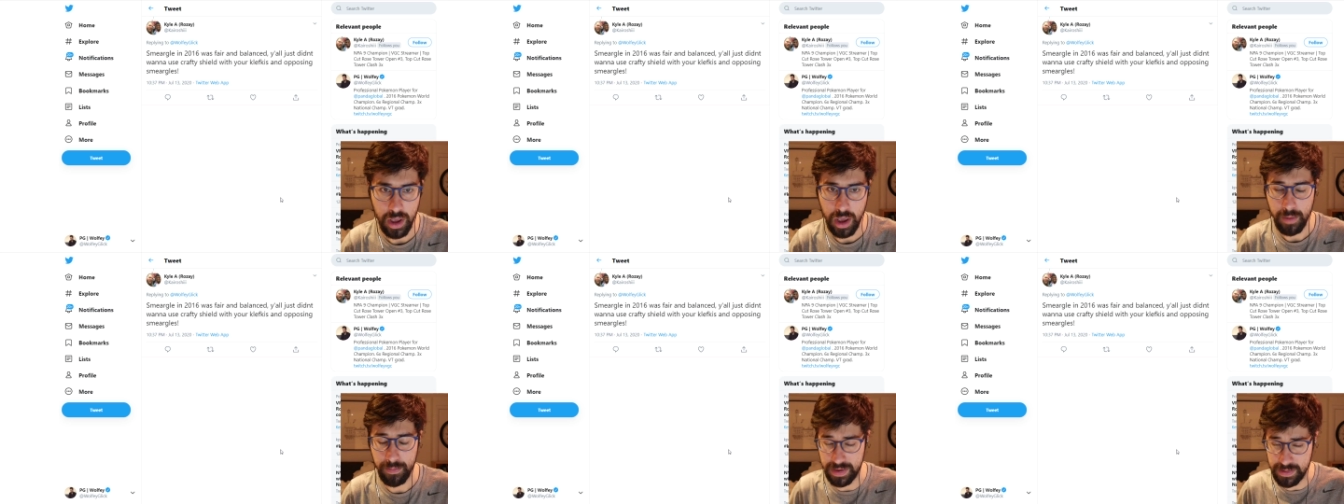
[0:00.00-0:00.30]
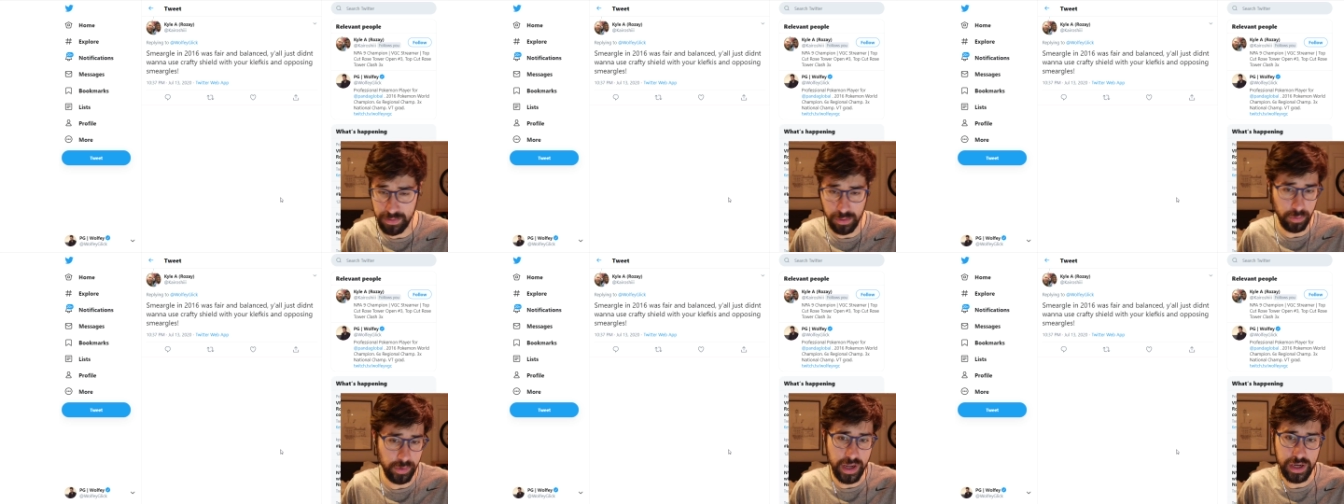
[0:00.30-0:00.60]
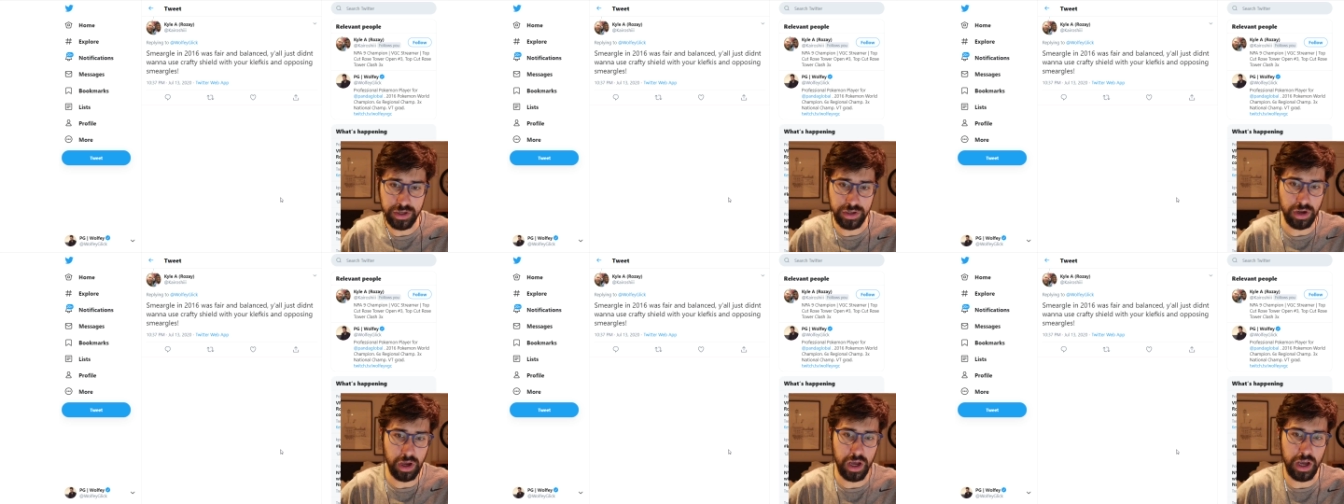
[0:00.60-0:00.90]
People
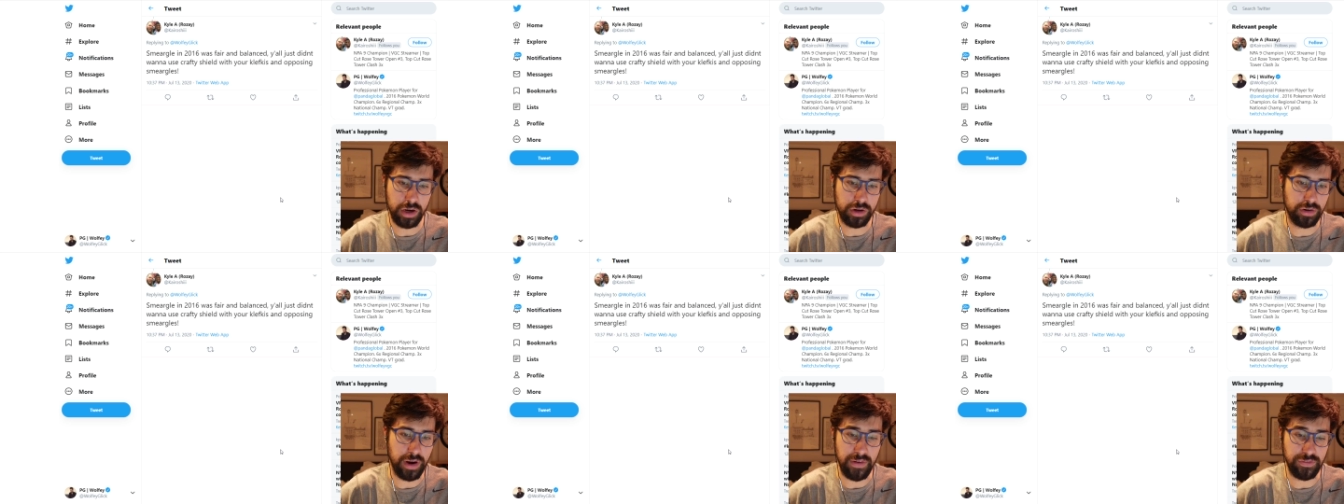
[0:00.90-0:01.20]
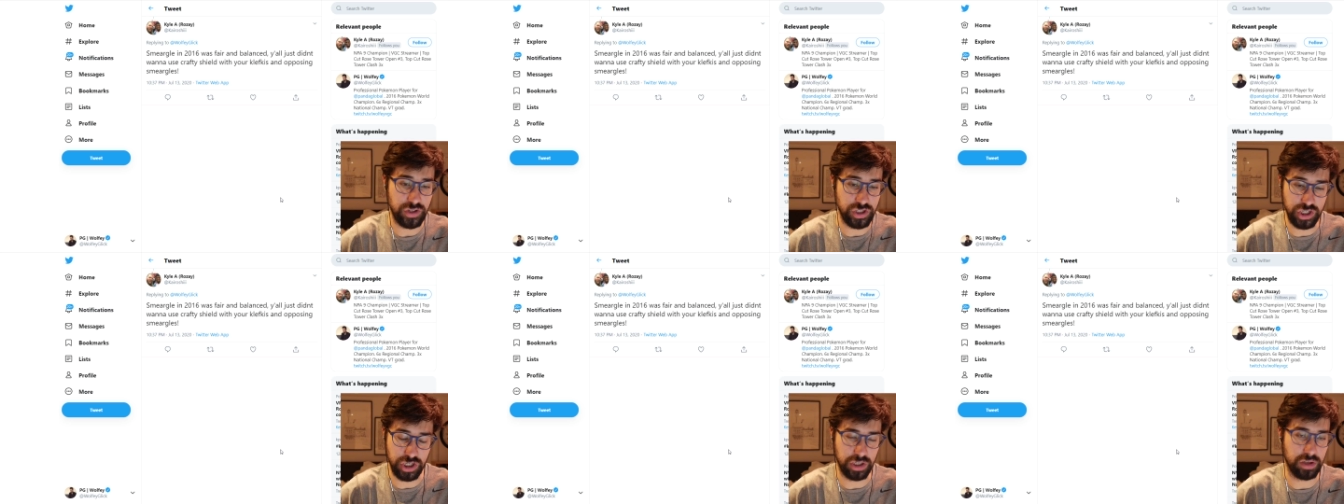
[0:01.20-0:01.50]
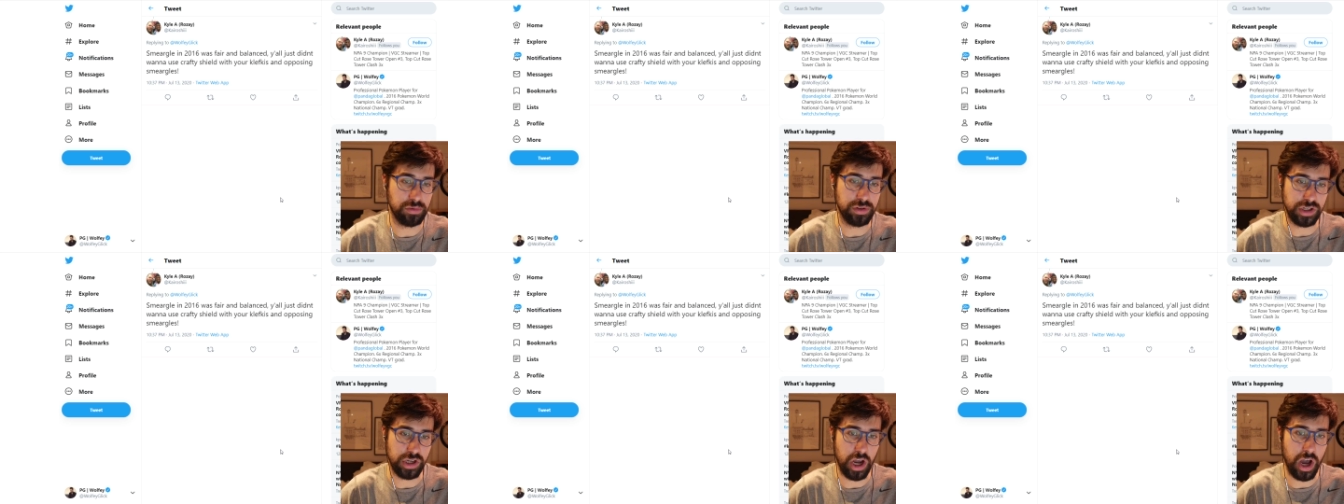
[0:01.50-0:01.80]
ran uh, Crafty Shield. It
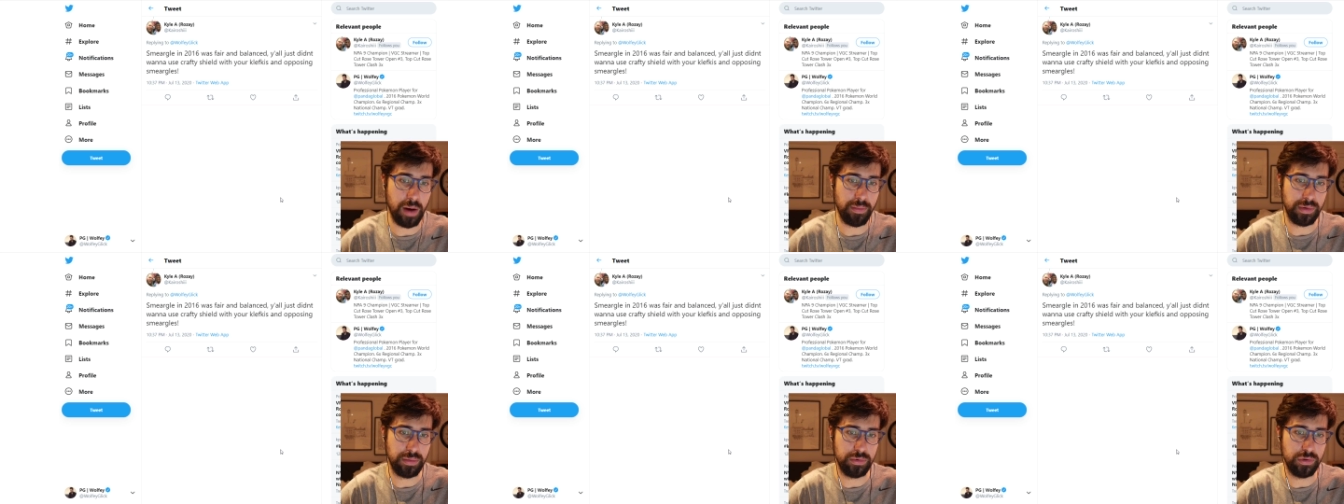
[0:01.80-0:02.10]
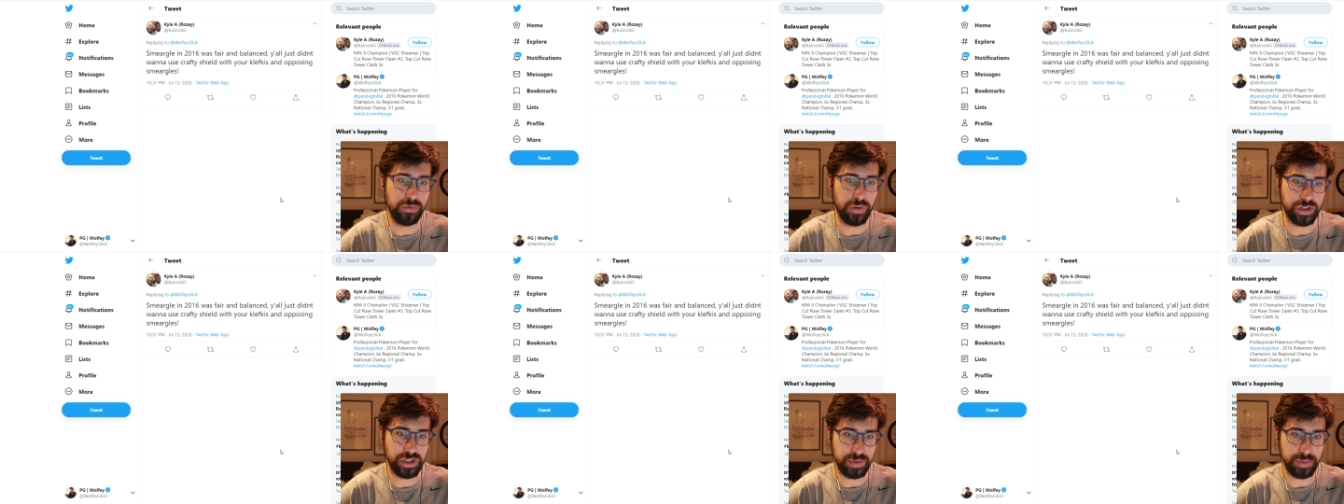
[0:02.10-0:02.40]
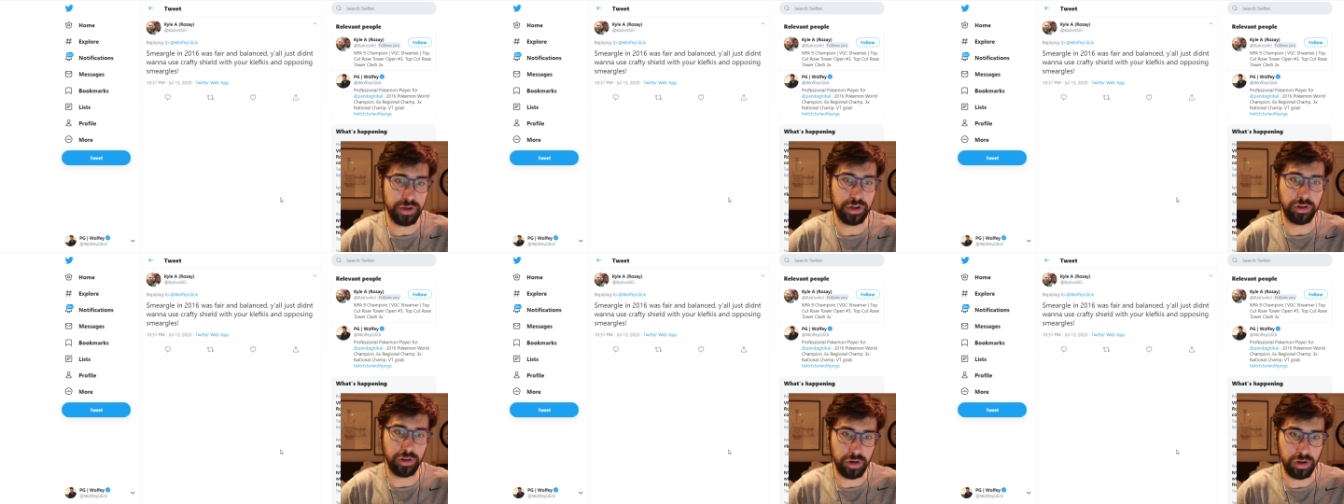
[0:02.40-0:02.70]
was a common move on
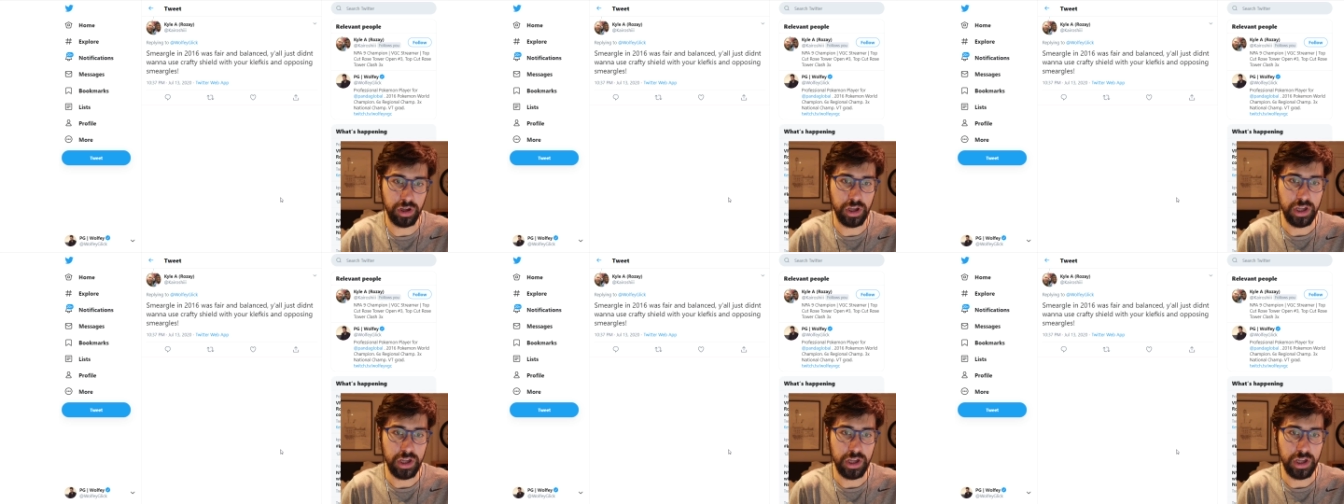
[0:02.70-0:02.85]
Smeargle.